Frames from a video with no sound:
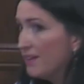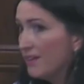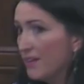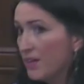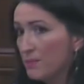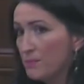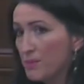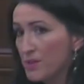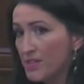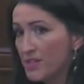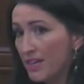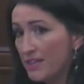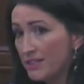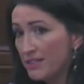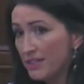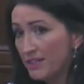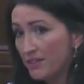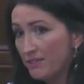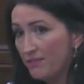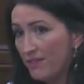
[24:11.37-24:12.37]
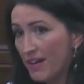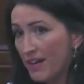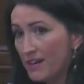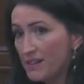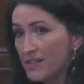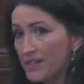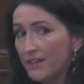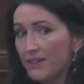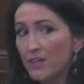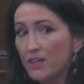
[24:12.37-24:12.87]
they are presenting the
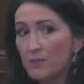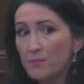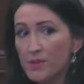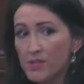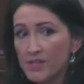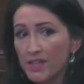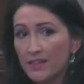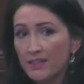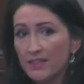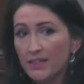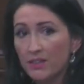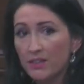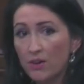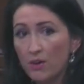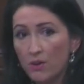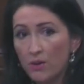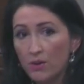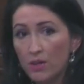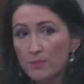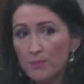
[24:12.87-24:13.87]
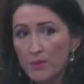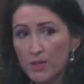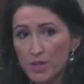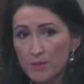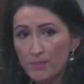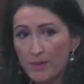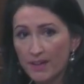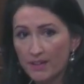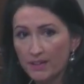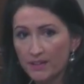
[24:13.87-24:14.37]
facts and they are presenting all
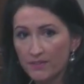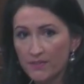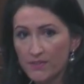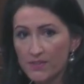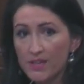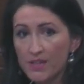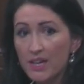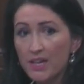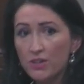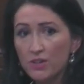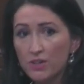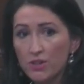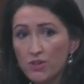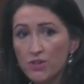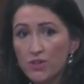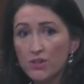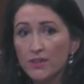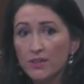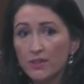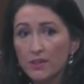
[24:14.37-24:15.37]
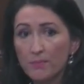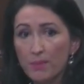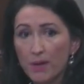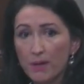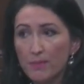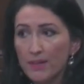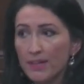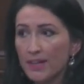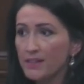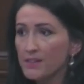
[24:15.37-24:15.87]
perspectives to ensure that the
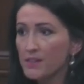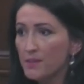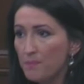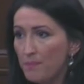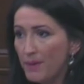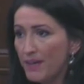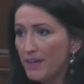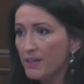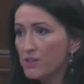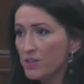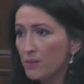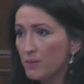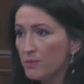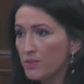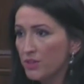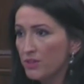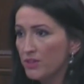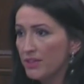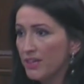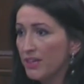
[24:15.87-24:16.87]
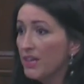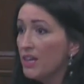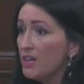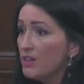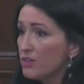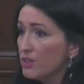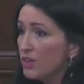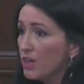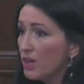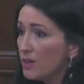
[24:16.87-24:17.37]
public has the best opportunity
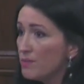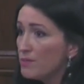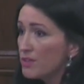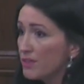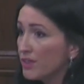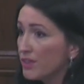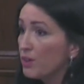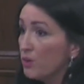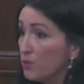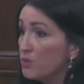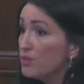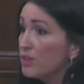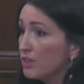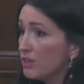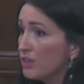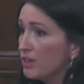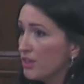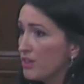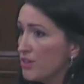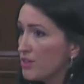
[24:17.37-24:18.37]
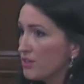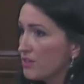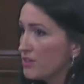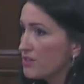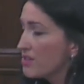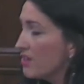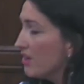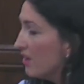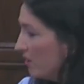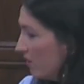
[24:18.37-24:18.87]
to come to their own
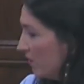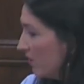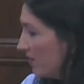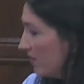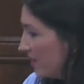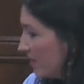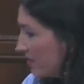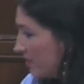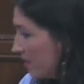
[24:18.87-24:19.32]
conclusions on these